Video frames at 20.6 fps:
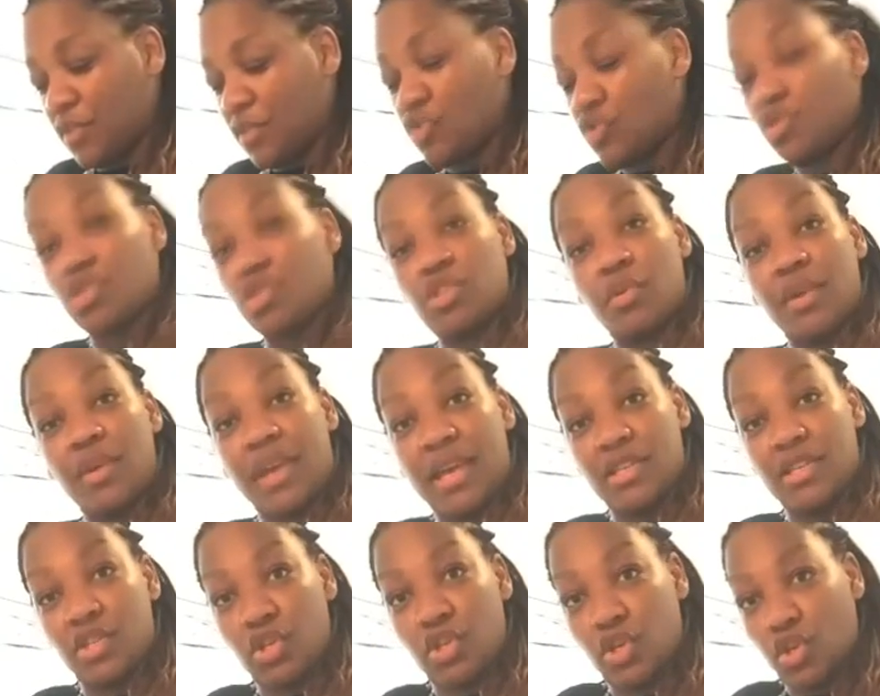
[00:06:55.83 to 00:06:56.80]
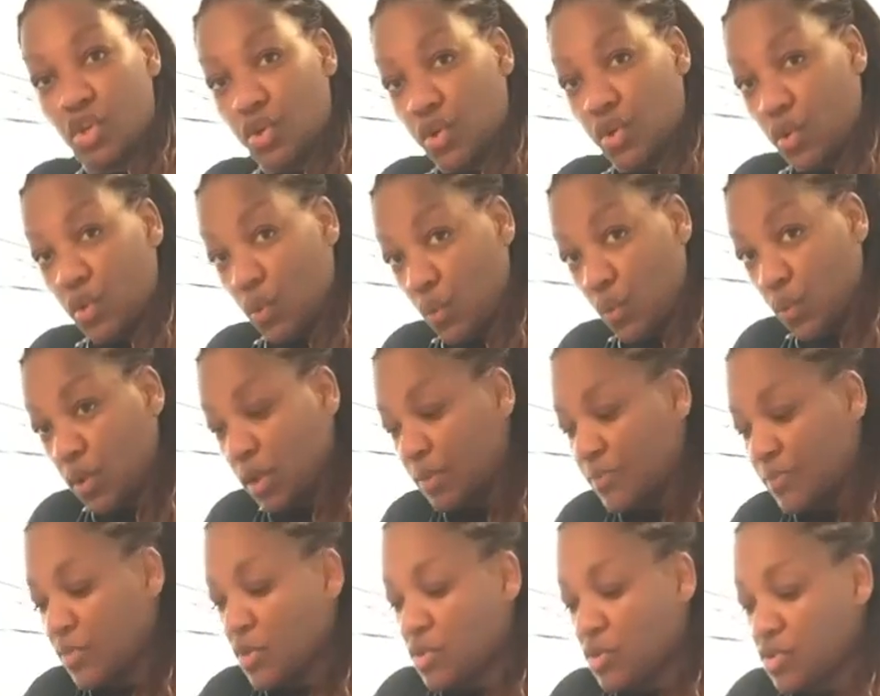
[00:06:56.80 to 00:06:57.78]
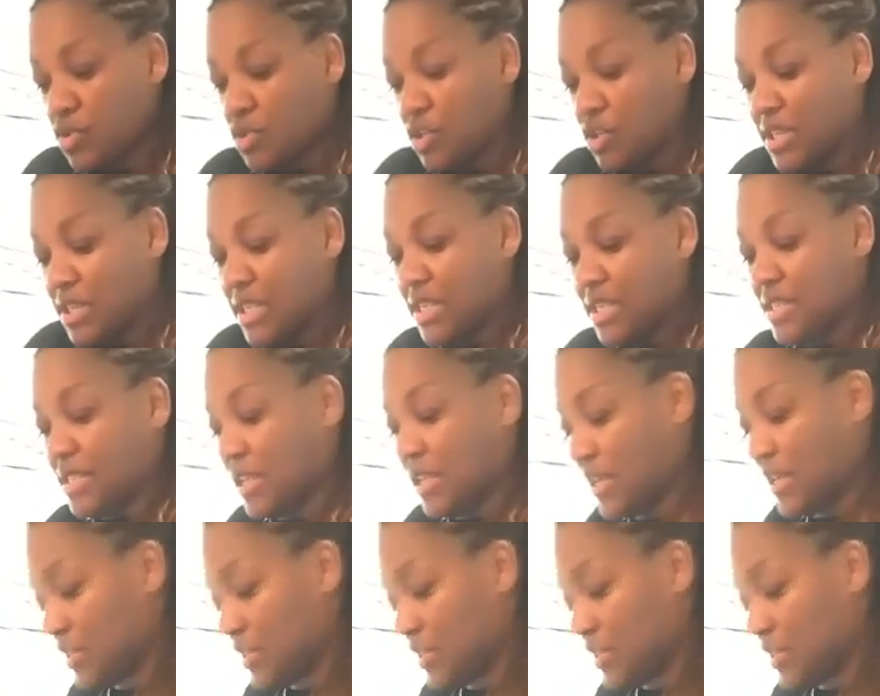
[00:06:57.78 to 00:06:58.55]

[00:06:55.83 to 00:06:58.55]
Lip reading: Just so it gets cool, so it's easier